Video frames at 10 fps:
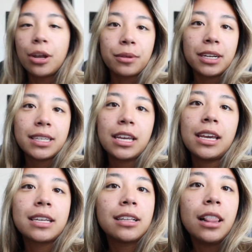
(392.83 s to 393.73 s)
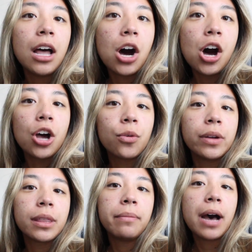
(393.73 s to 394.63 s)
I'm gonna take you guys along
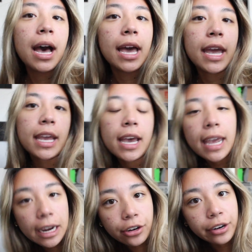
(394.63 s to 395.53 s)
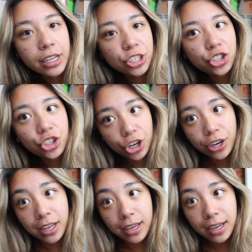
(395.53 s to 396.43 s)
with my errands
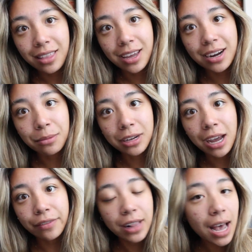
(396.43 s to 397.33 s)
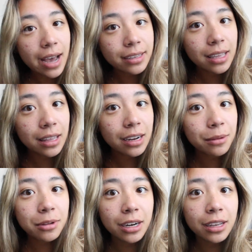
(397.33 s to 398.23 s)
journey. Then I'm gonna have class and then
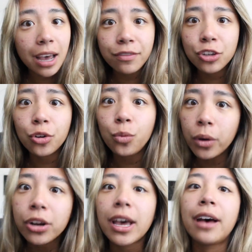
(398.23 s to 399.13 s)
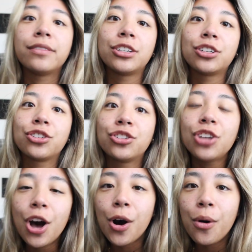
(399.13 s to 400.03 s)
I'm gonna have to go to work after.
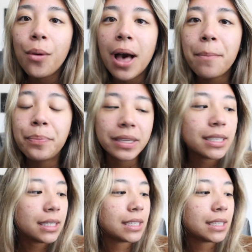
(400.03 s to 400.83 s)
So a busy